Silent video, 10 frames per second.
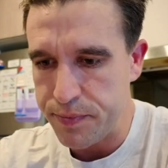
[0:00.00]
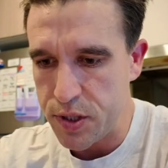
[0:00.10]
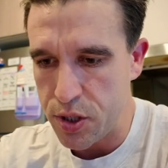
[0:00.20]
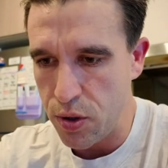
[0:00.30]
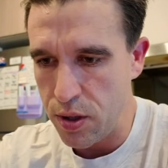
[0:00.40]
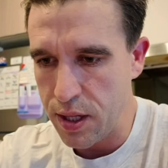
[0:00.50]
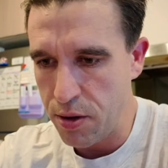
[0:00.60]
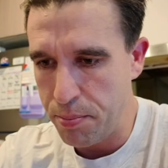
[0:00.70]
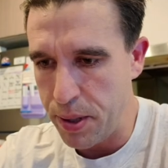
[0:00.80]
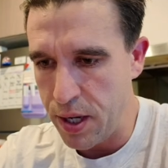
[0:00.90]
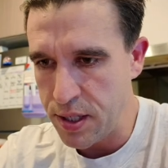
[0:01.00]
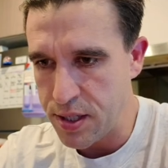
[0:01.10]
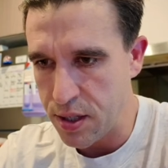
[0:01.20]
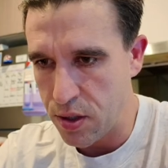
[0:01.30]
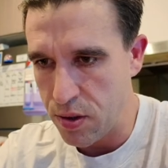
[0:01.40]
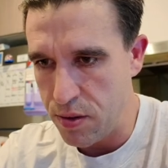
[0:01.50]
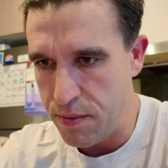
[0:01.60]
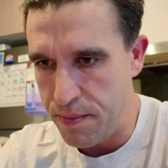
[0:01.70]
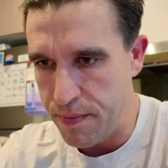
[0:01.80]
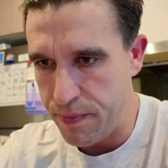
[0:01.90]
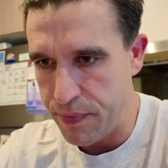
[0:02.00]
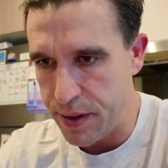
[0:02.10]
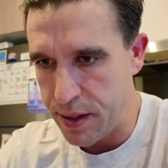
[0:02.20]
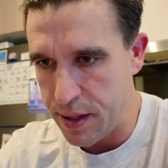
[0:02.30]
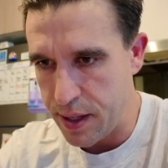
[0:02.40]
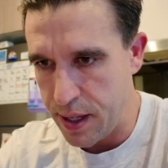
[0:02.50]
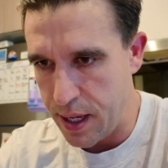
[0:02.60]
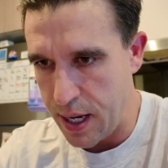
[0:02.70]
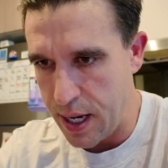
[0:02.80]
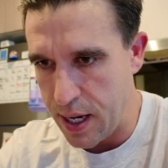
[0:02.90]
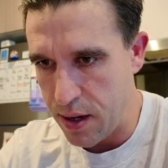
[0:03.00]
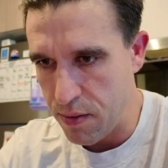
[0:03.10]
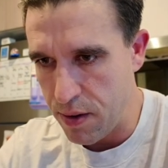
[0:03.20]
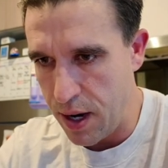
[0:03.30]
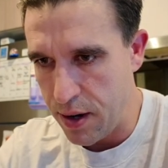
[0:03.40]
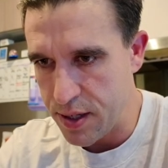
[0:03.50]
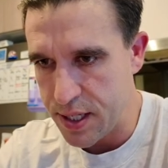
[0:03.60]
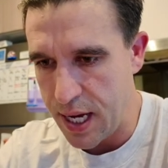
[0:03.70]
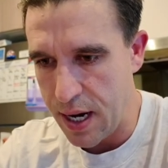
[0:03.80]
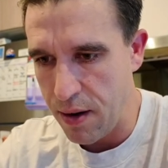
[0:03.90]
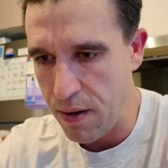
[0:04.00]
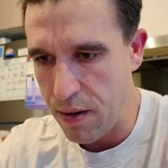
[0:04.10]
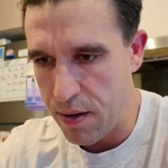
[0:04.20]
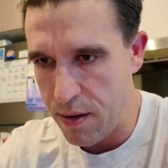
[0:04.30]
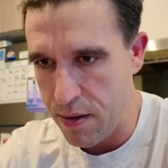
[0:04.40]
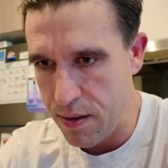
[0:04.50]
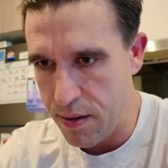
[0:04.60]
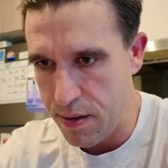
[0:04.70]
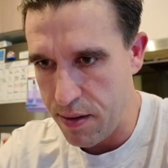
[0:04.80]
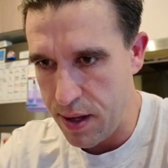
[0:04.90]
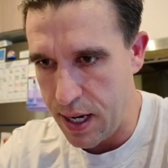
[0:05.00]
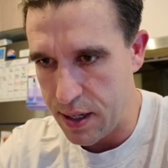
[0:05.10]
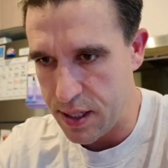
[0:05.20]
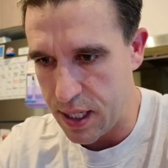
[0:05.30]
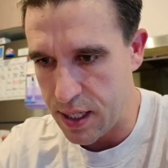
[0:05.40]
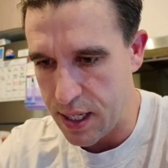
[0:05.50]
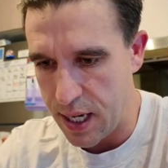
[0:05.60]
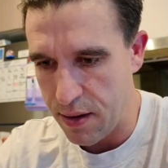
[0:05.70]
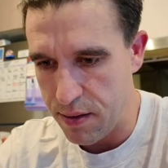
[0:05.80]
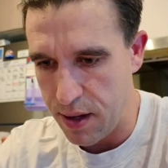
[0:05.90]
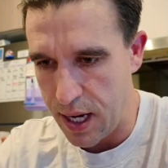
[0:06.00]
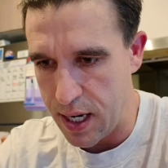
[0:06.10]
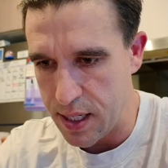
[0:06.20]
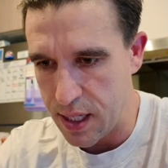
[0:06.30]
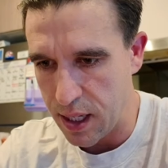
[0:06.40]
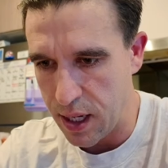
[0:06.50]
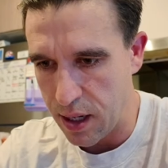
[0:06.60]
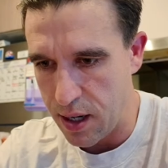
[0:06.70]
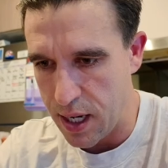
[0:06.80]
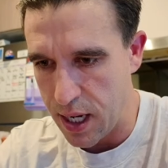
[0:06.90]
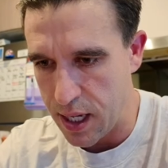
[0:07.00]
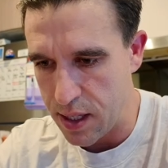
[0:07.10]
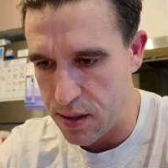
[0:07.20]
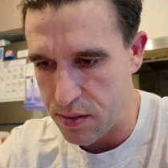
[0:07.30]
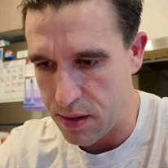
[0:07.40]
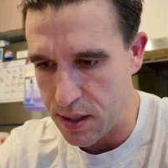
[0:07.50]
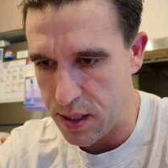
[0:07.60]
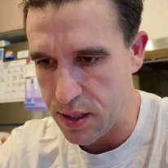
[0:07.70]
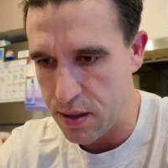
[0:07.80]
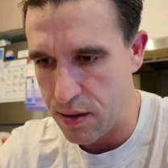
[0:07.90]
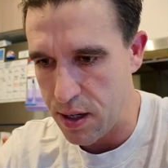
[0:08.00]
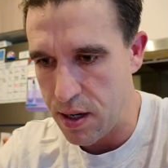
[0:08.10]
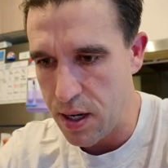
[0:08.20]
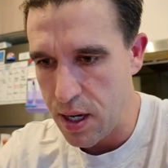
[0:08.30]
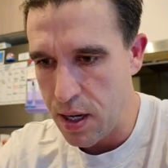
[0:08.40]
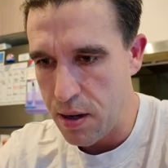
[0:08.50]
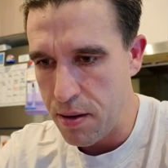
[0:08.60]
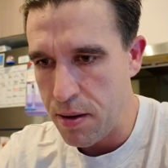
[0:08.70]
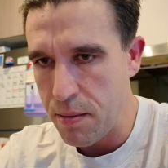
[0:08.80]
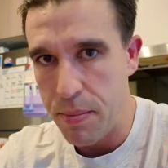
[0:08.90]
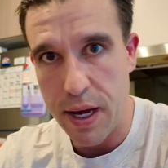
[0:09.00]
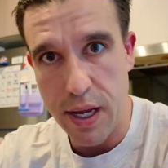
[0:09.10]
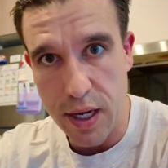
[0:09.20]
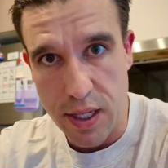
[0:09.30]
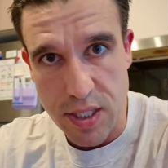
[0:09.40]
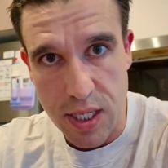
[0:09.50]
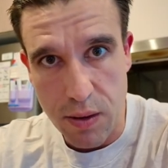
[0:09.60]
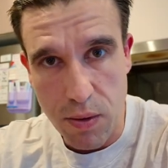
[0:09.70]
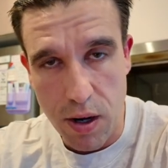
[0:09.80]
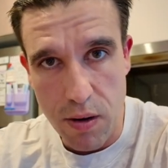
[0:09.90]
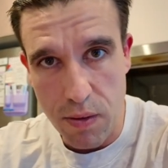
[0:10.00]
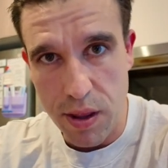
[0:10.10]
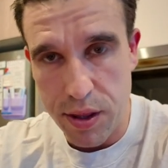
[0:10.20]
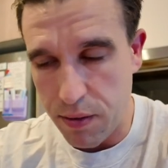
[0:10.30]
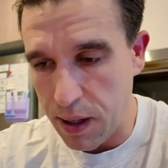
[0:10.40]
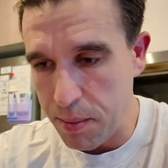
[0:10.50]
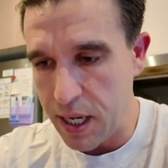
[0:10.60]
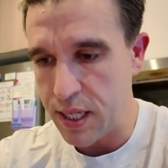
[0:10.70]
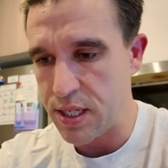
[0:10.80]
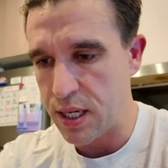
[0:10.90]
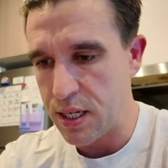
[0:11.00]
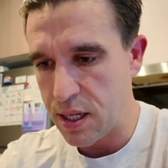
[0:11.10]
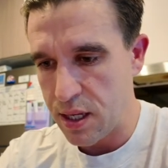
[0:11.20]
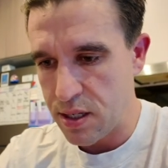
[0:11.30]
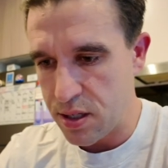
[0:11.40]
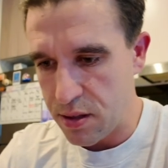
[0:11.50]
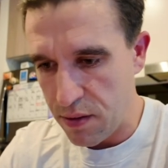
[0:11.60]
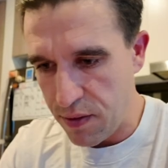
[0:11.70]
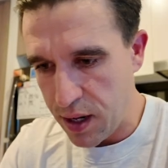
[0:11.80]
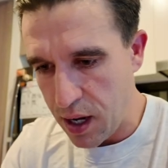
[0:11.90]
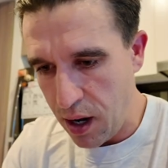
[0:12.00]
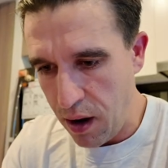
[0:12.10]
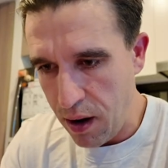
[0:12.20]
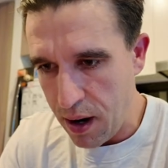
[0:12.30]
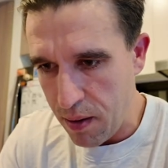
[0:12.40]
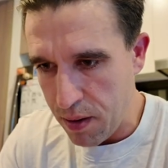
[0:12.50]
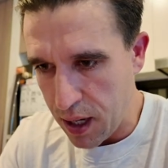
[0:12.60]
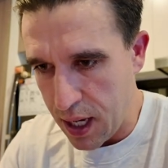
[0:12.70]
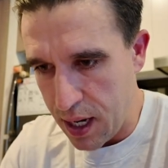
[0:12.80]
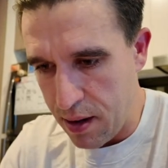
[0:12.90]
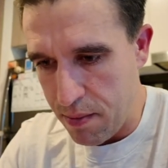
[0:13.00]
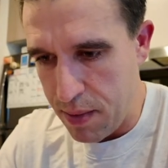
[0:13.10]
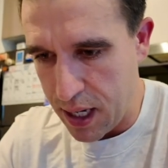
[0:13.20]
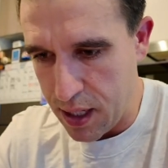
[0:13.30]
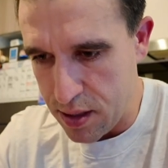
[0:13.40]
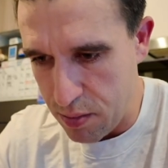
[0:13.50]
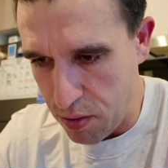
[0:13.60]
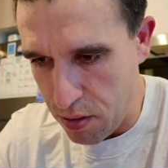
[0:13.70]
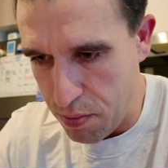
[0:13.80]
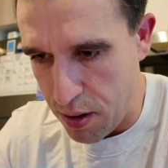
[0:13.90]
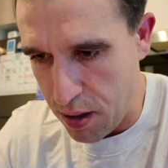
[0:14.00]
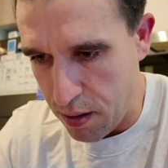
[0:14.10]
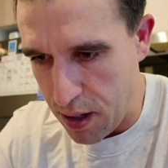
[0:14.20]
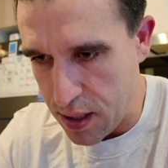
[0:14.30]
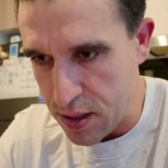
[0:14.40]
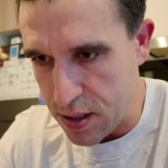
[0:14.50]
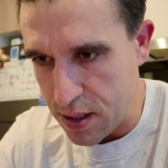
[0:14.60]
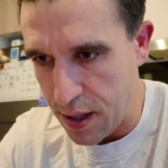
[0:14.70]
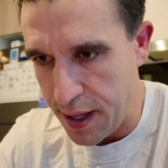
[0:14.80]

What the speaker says: Short little bursts are good. You'll notice how detailed editing kind of is once you do it. But you can see we're 3 minutes into this video, and we're making some good progress.